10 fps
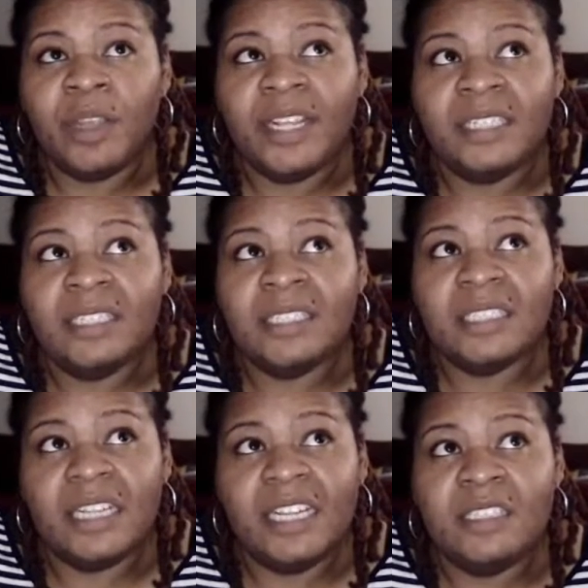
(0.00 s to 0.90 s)
it's
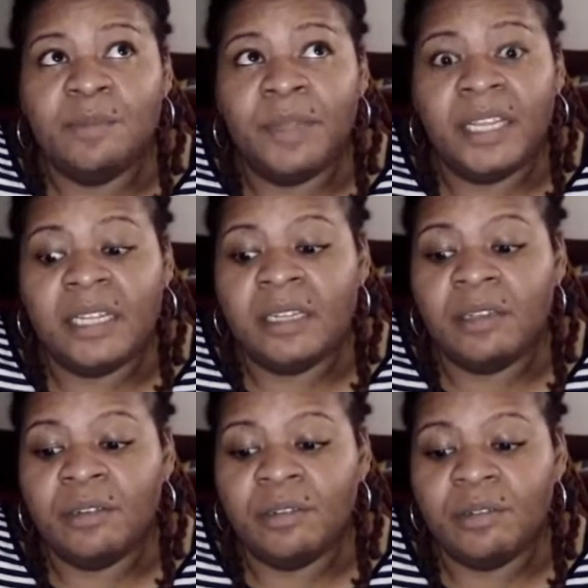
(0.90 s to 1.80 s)
been